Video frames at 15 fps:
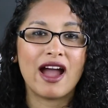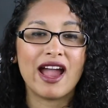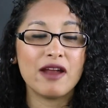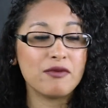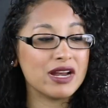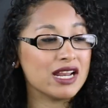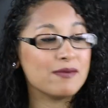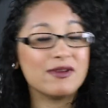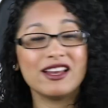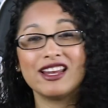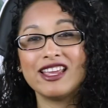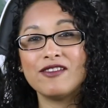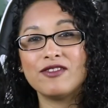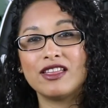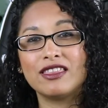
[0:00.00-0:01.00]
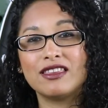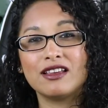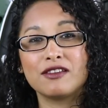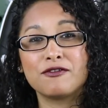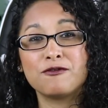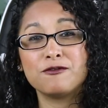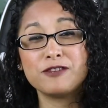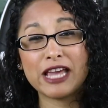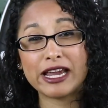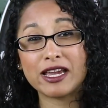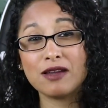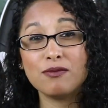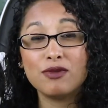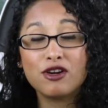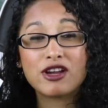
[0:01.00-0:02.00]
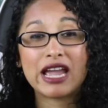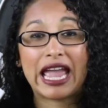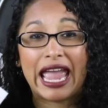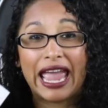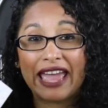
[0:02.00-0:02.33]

I really believe that the second book